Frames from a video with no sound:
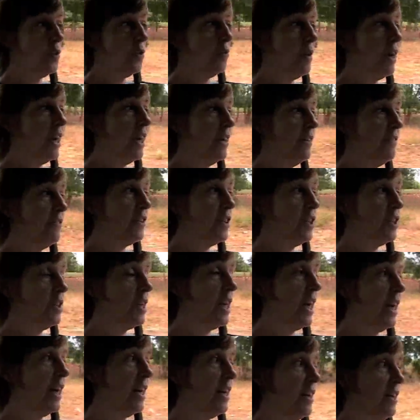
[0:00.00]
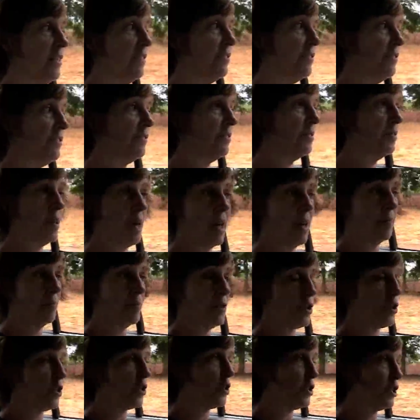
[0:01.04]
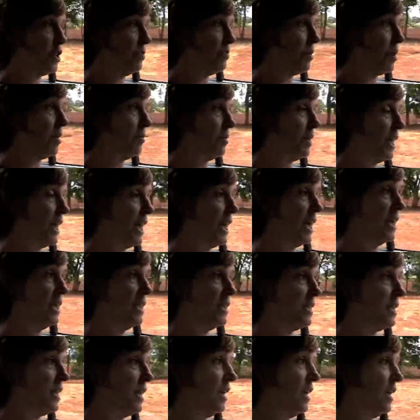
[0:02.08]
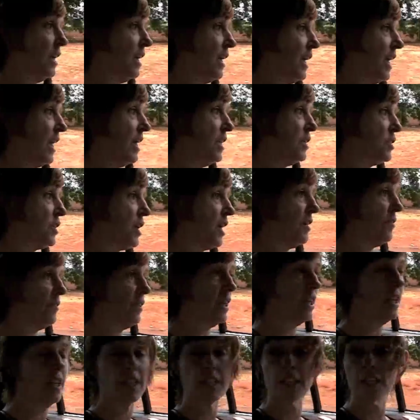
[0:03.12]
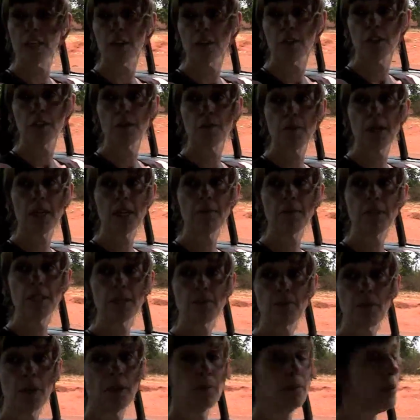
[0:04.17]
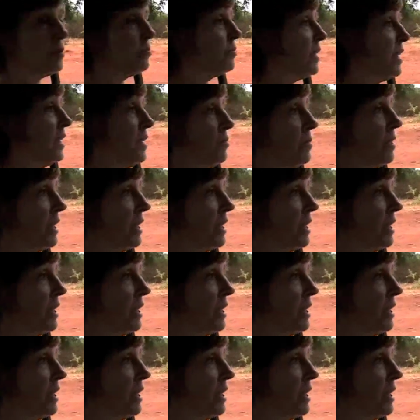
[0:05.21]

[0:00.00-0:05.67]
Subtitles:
the wife could have, I'm sure she probably has HIV, and then the baby's probably,